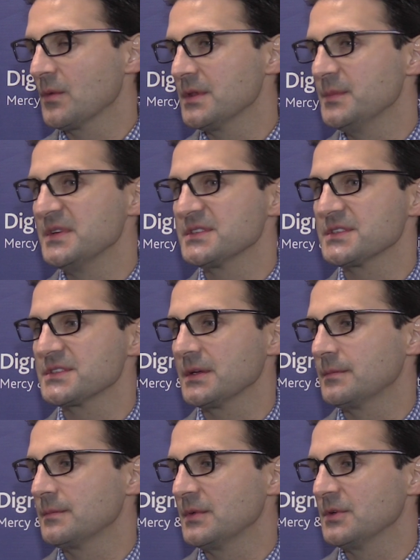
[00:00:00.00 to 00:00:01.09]
We're in the business
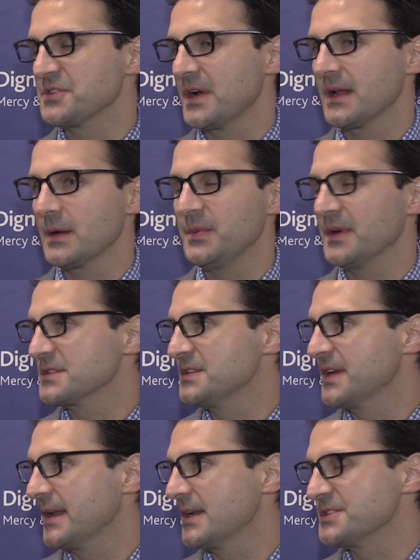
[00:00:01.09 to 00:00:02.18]
of you know trying to get players to
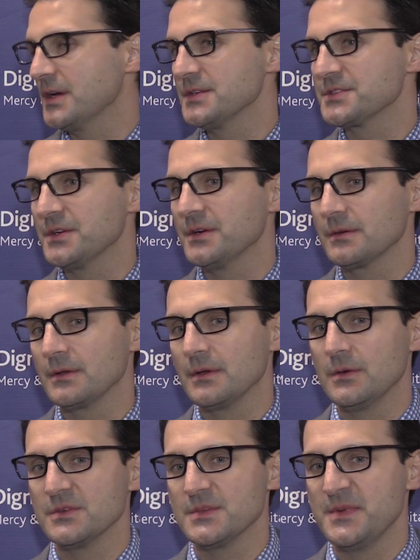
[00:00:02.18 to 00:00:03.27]
the NHL. So, you
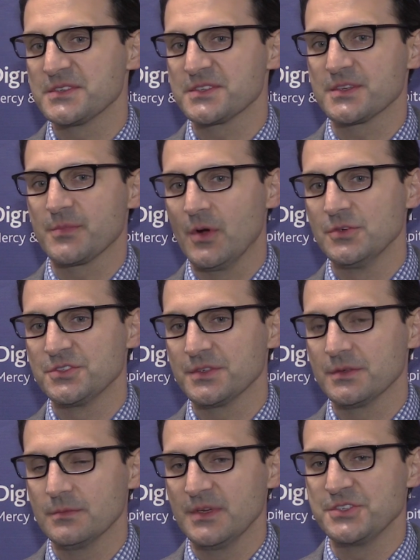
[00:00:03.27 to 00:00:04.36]
know, it was a business approach.
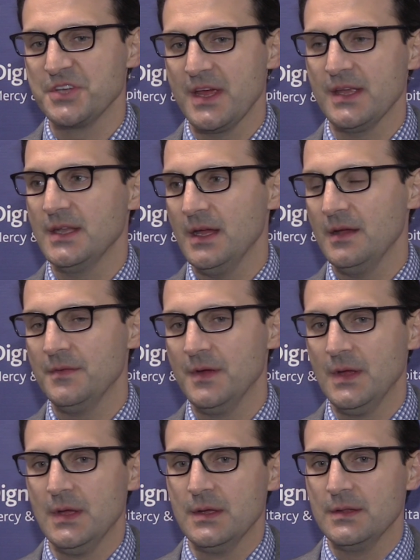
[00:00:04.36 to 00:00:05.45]
And but Jay and Dave,
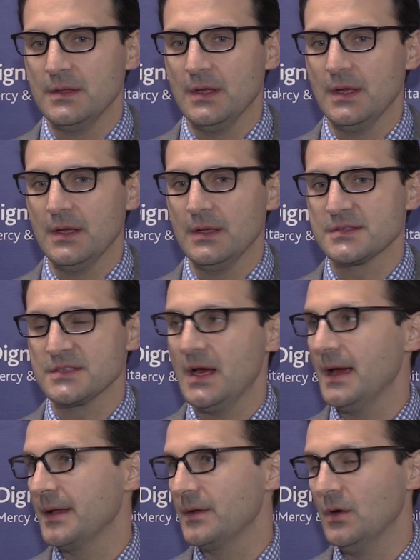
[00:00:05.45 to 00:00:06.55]
and uh,
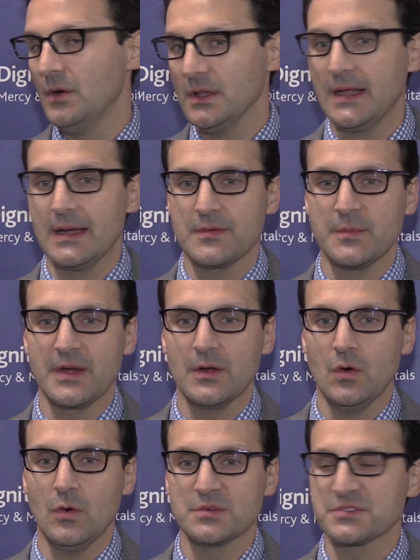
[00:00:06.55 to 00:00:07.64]
Sly and Noah let everybody
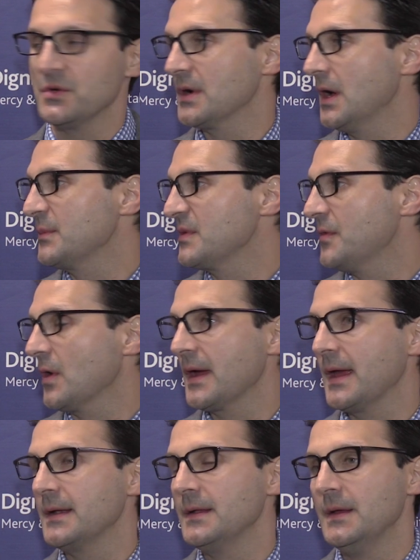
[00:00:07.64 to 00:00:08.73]
know what was going on
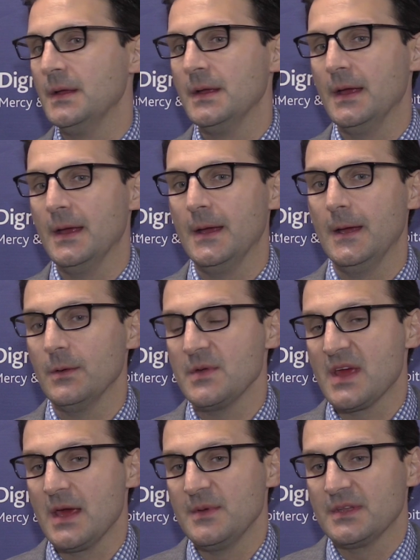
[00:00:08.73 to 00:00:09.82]
beforehand, and we
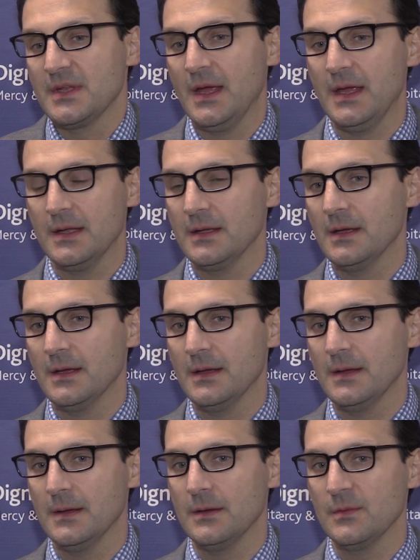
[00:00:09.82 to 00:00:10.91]
came in today and
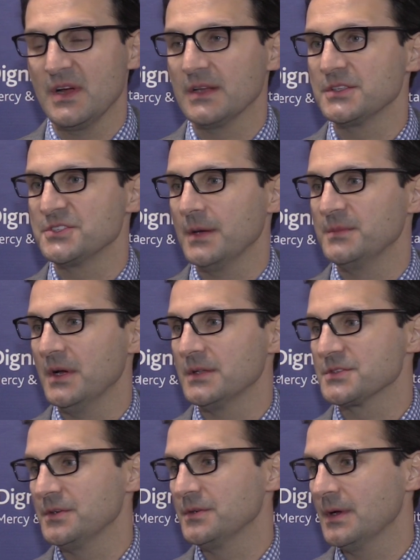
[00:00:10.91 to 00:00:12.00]
uh, we got the job done.
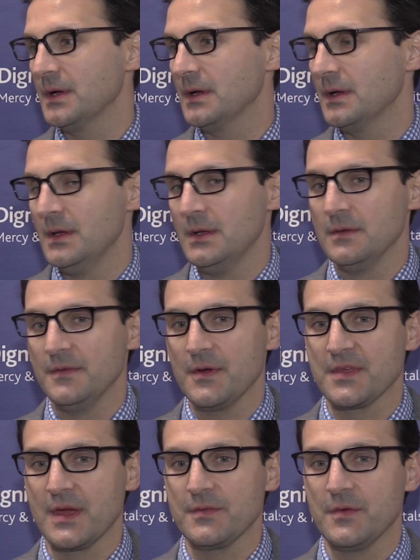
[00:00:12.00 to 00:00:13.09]
So, uh, very
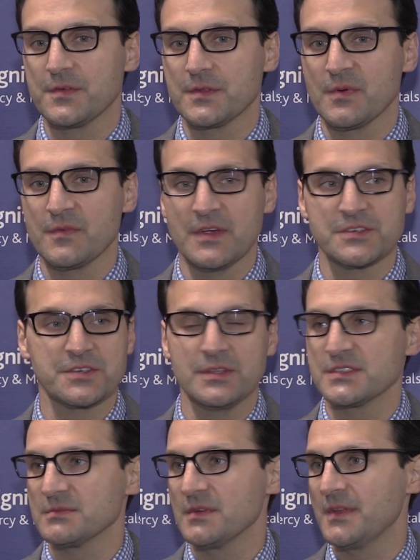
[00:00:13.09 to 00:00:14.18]
thankful for the
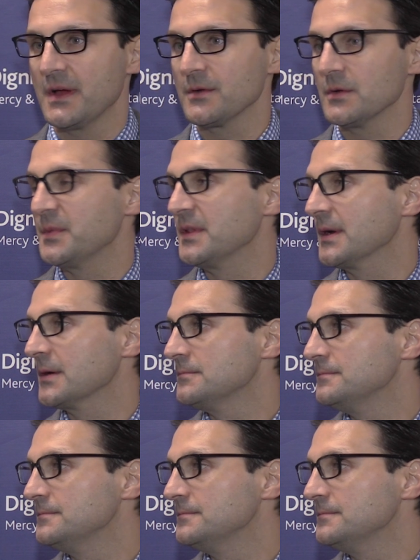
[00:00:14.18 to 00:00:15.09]
professionalism of that group in there.